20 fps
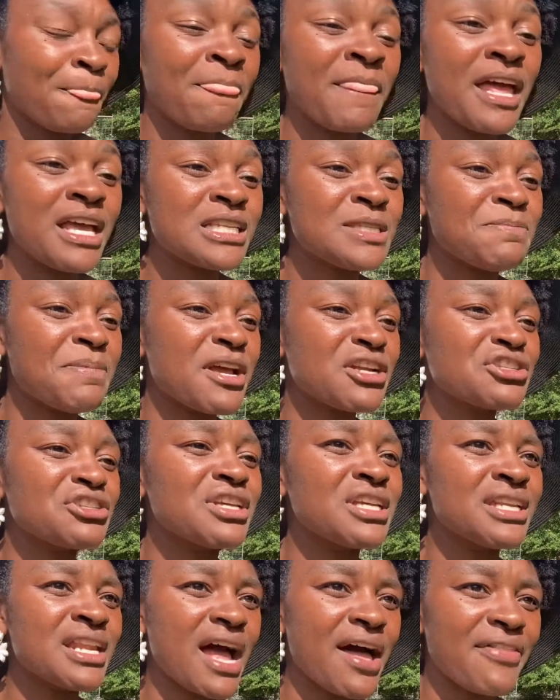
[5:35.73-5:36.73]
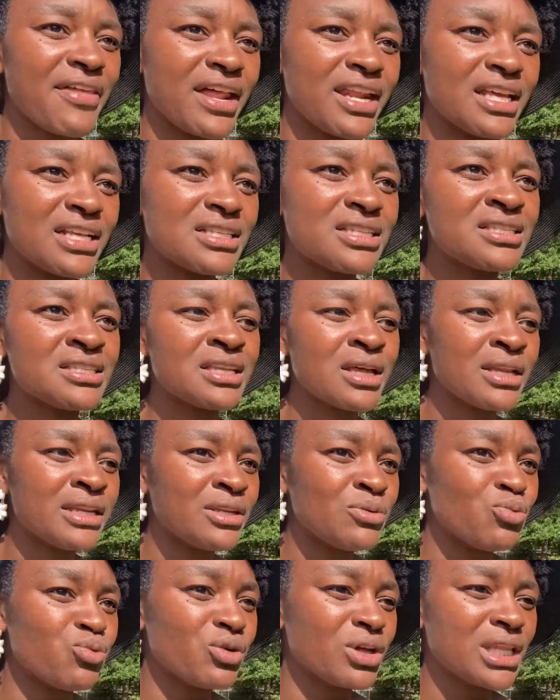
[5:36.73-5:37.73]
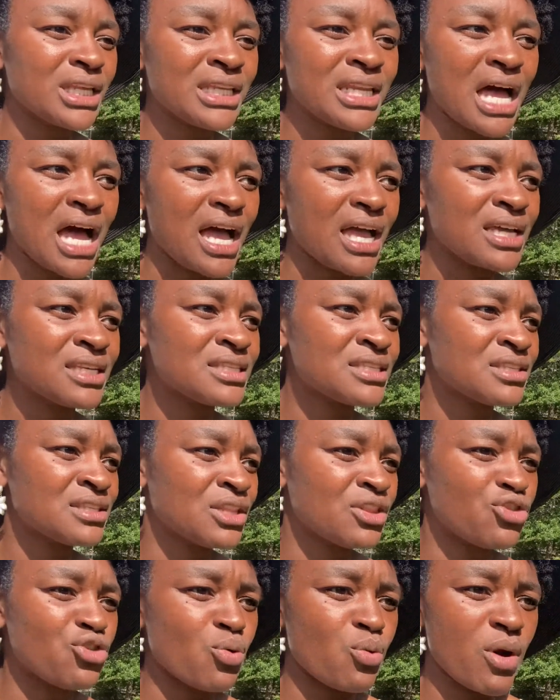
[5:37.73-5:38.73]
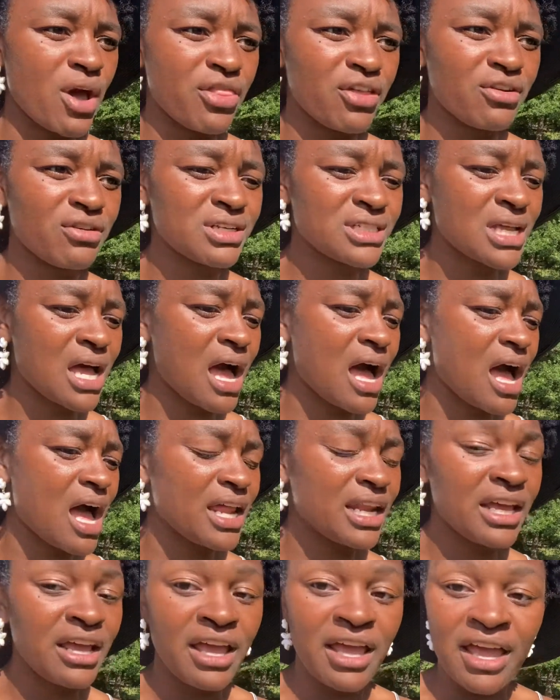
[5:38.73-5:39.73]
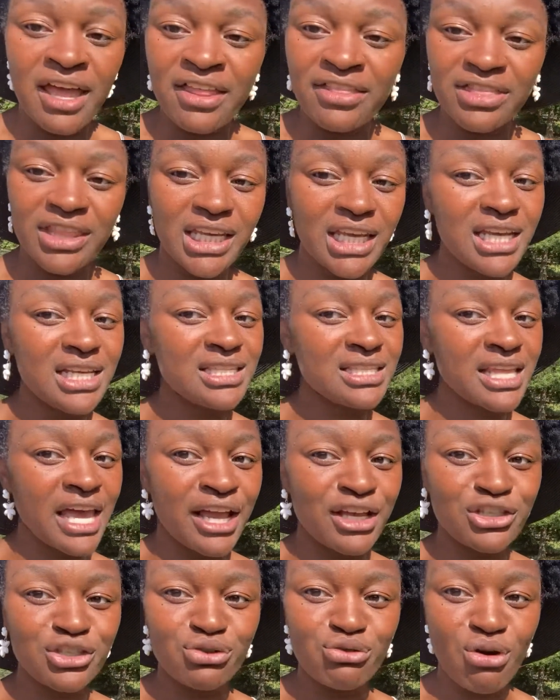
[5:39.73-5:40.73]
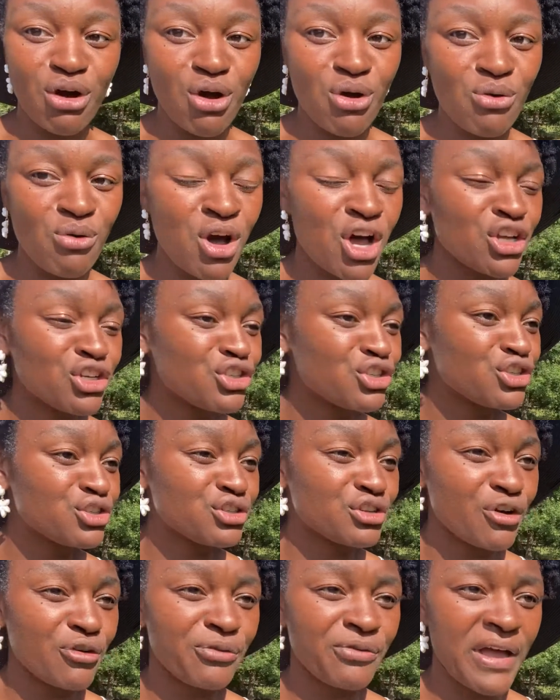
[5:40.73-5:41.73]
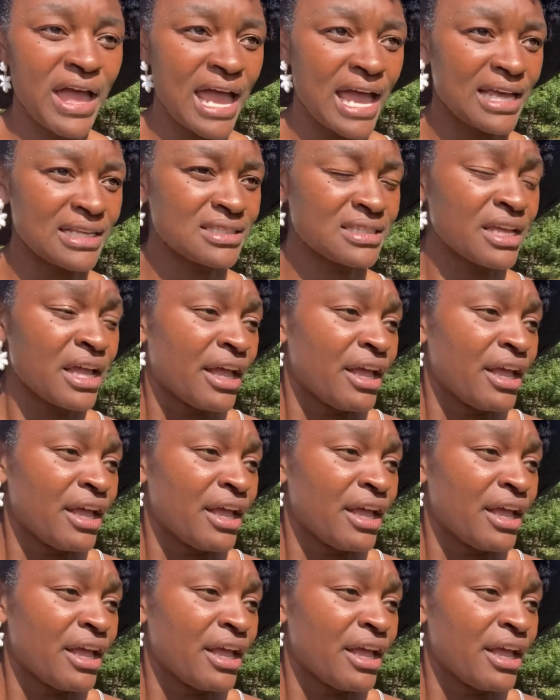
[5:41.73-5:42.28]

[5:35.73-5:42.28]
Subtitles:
Especially now that it's really nice, the weather is hot, these things grow so fast.